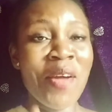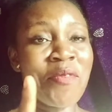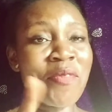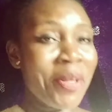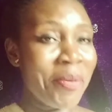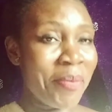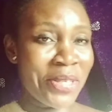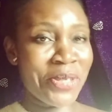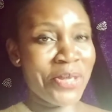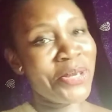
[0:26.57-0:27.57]
Follow me
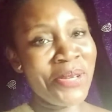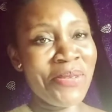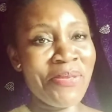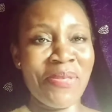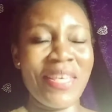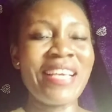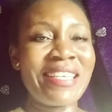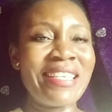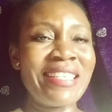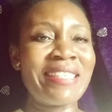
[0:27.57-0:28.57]
through
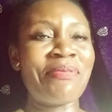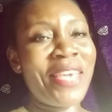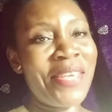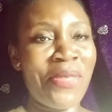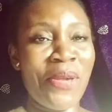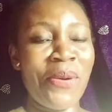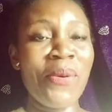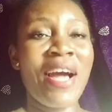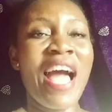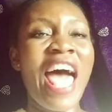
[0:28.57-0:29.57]
this video